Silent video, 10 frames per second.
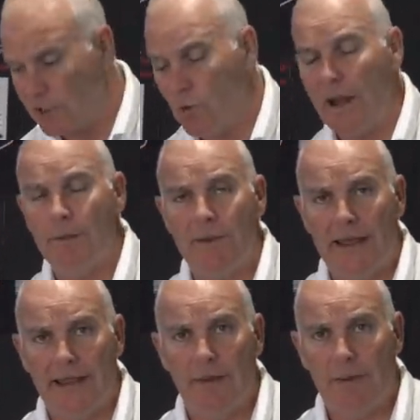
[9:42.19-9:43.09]
It's quite a
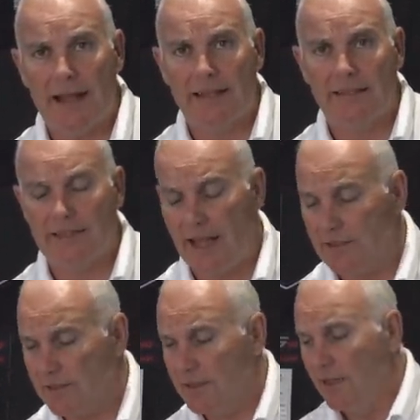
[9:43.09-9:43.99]
bit in the back of the
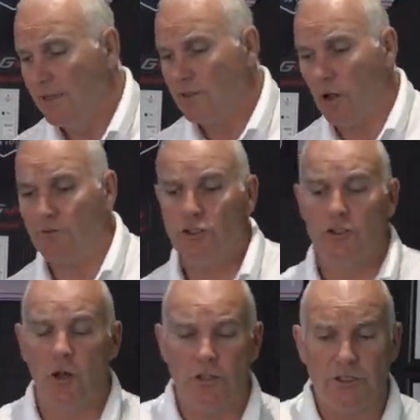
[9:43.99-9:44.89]
stance. So I've just
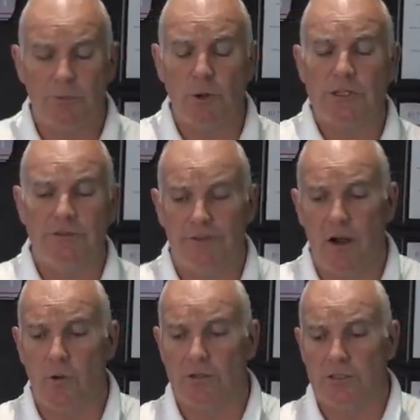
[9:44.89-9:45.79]
told you to push it
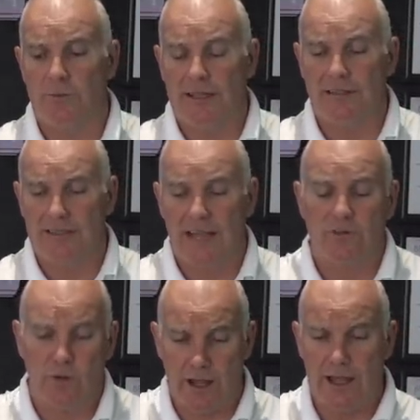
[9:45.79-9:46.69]
forward to the middle of the
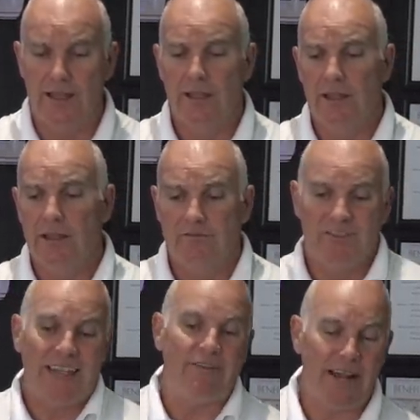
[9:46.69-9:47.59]
stance where
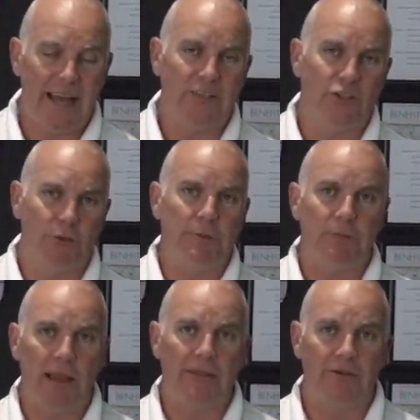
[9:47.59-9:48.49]
7 iron should be
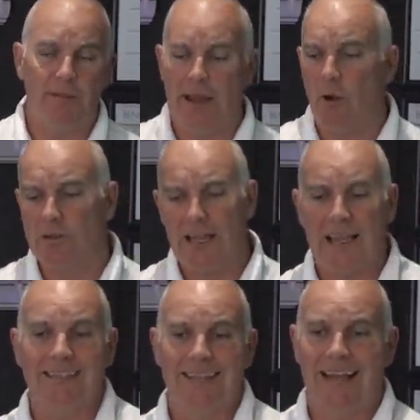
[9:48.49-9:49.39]
played from. I always
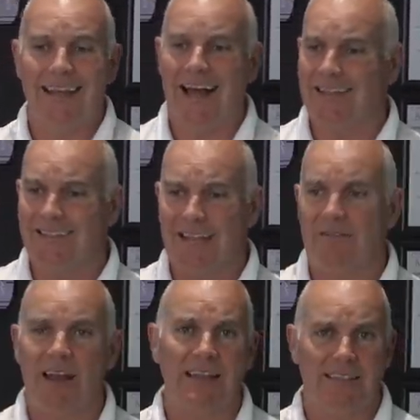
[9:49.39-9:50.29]
like sand 9 to
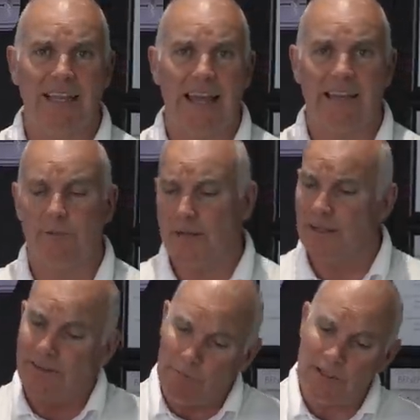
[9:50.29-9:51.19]
7-9, stay in the
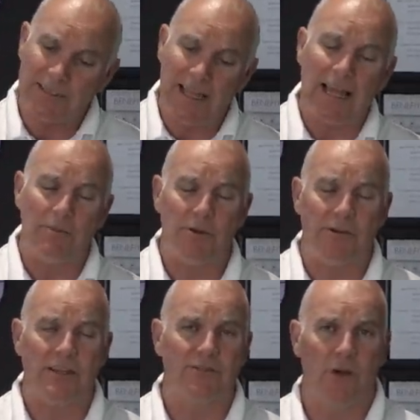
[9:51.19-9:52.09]
middle, and then we slightly
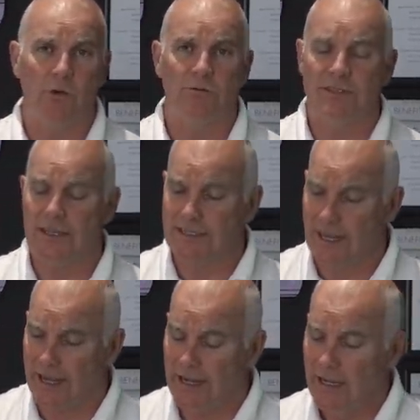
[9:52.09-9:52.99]
progress forward from
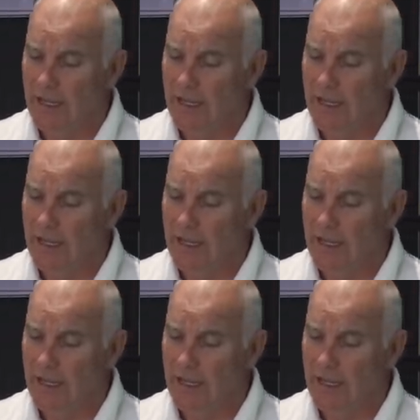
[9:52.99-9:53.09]
6-9.